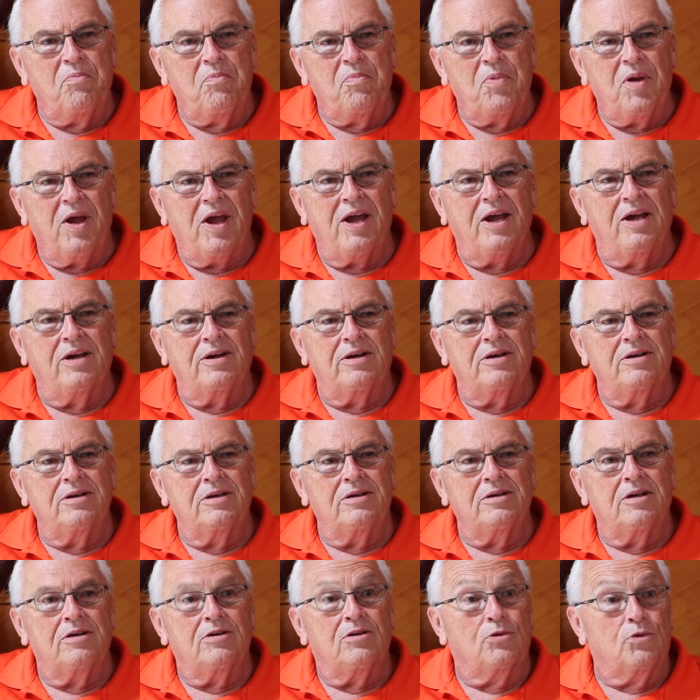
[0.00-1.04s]
big
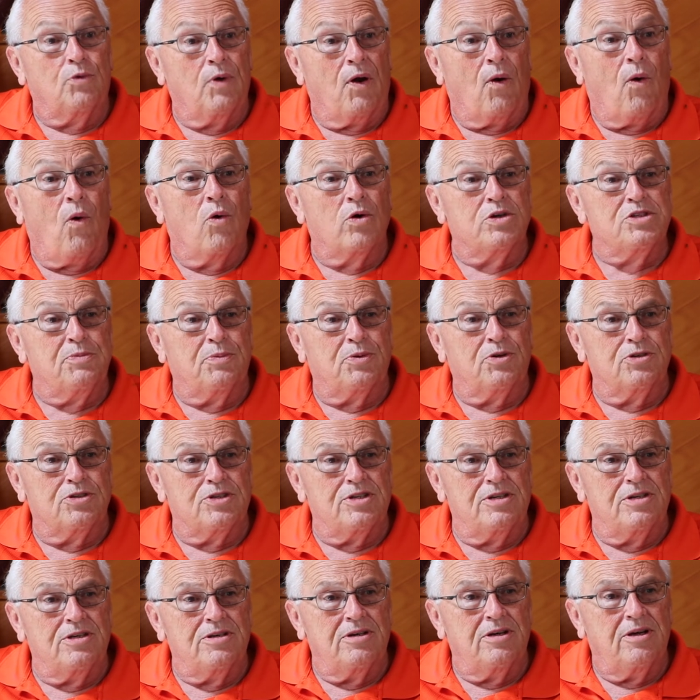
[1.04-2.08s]
horse
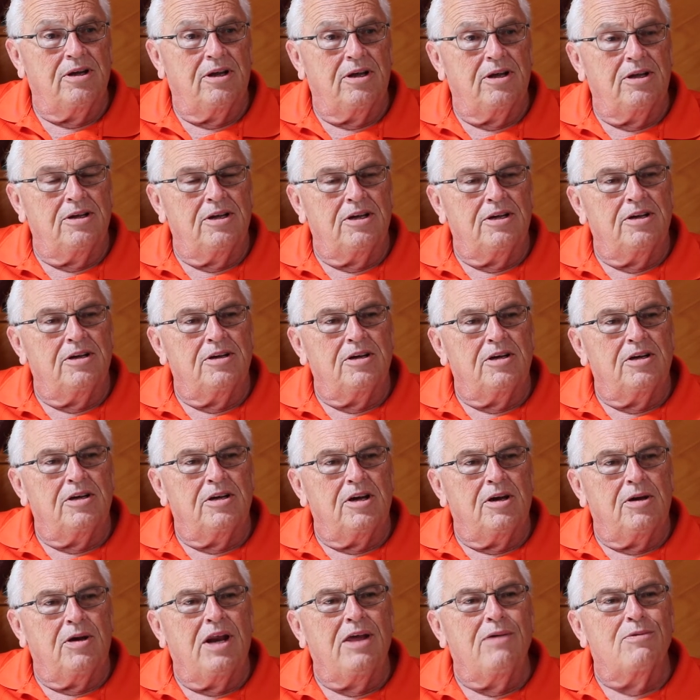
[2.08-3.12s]
person,
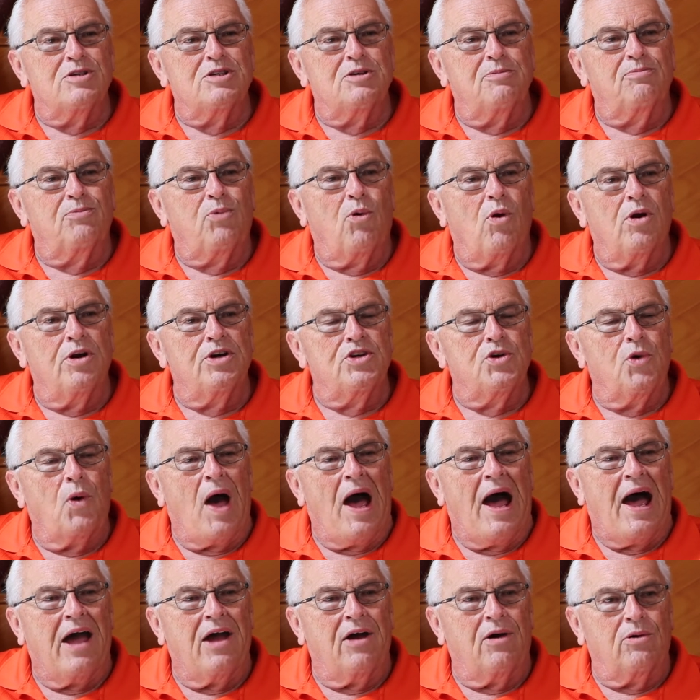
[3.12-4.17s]
and he was important to
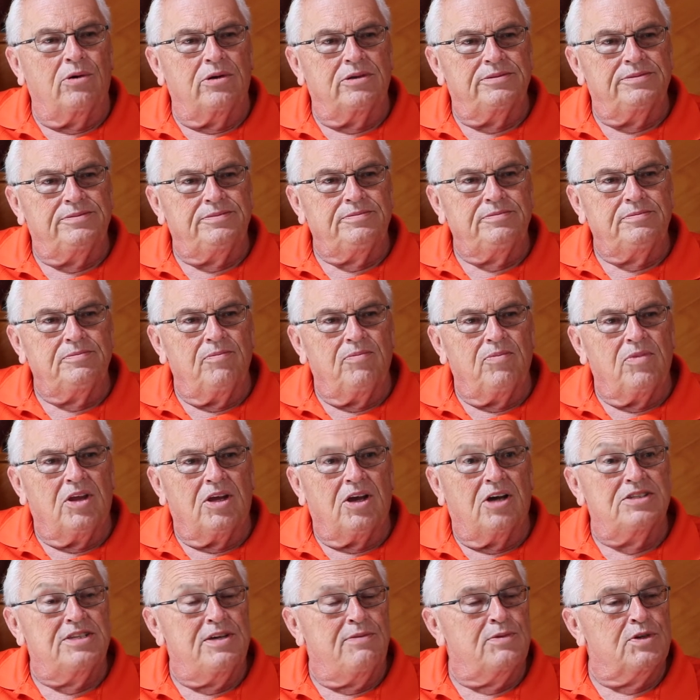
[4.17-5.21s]
Ohio
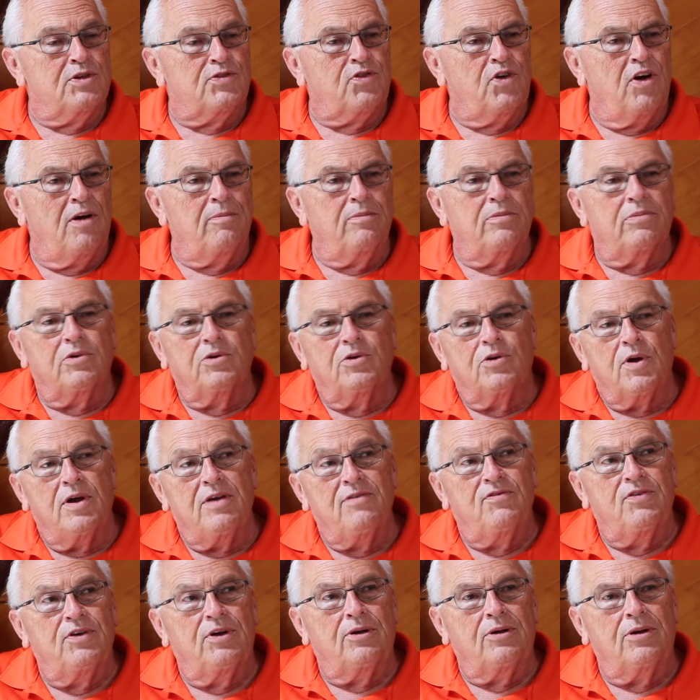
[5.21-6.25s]
because he was from
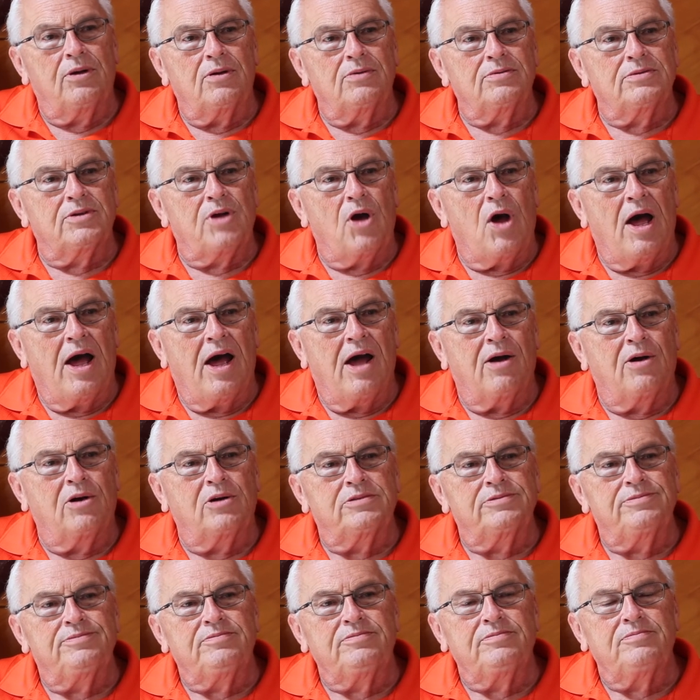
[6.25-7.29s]
Greenville,
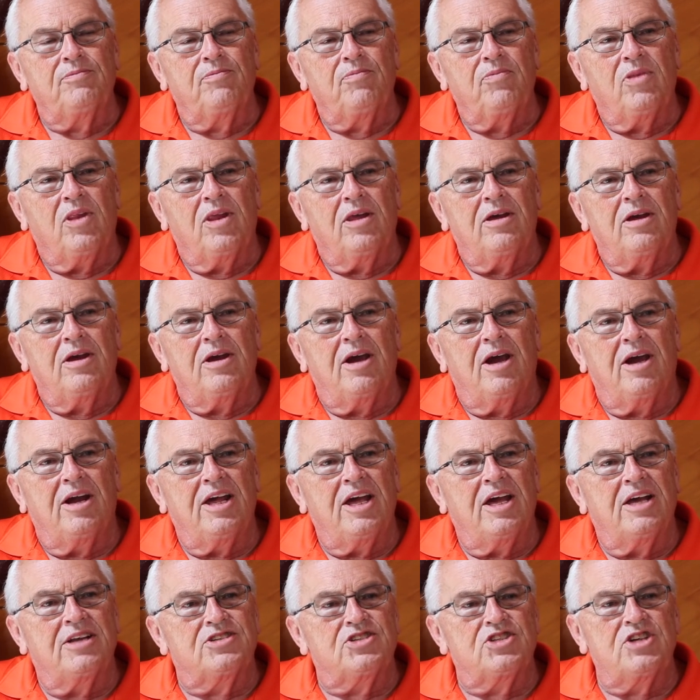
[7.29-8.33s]
Ohio, and he
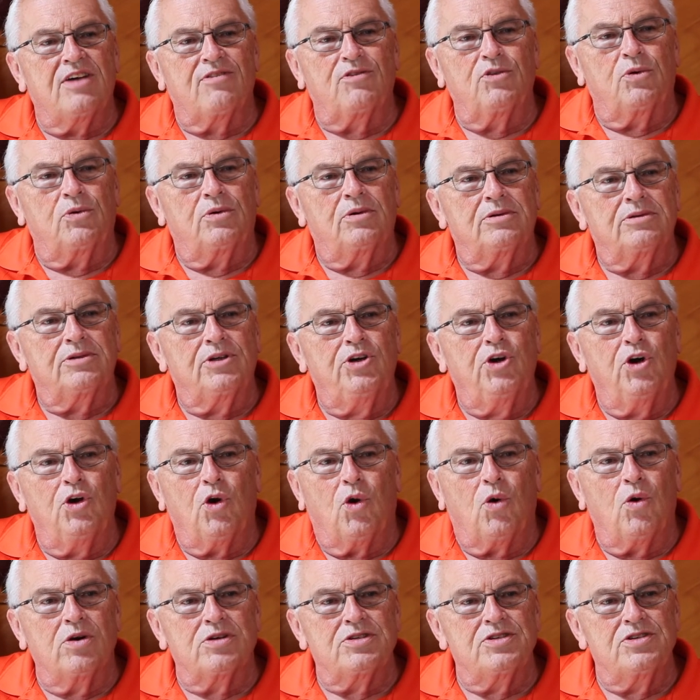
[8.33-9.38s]
had several good
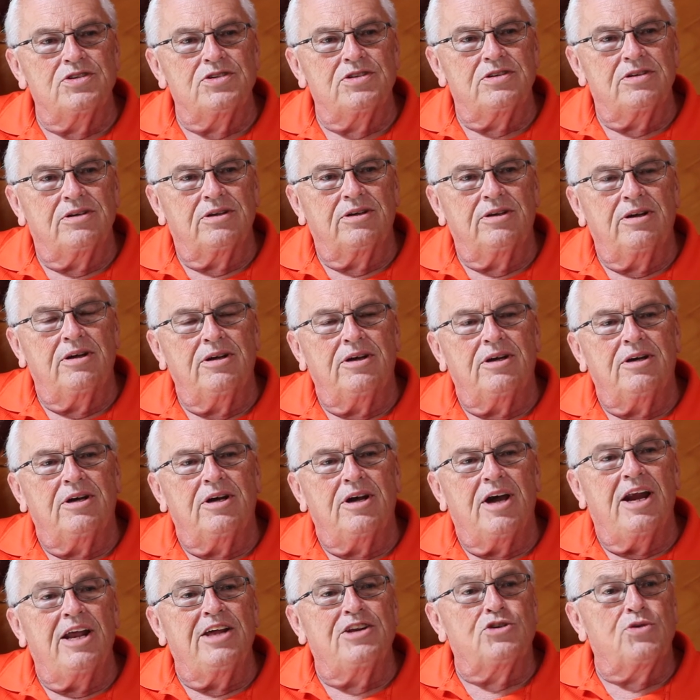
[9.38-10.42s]
horses,
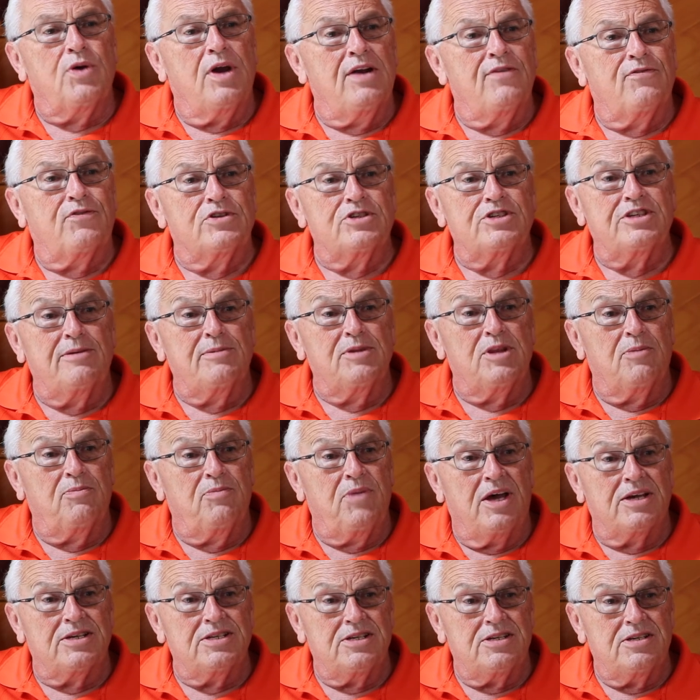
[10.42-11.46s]
and he trained for some of the
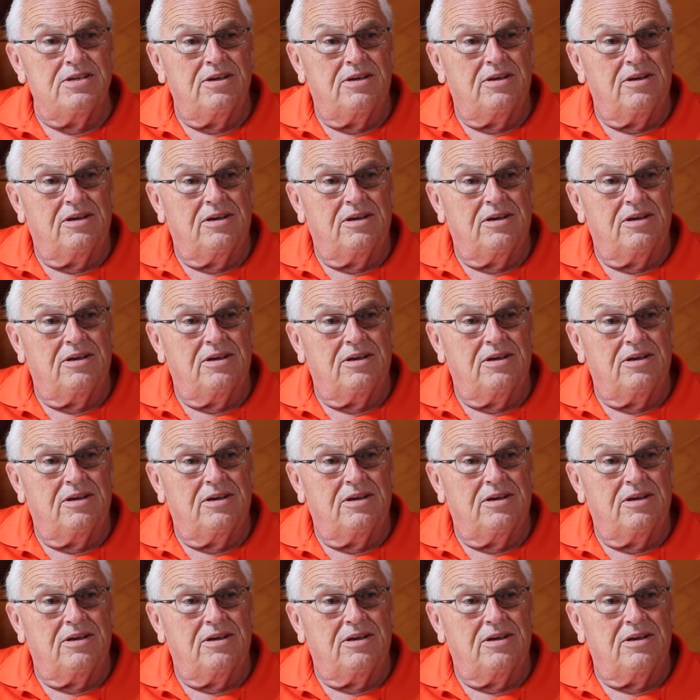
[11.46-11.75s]
best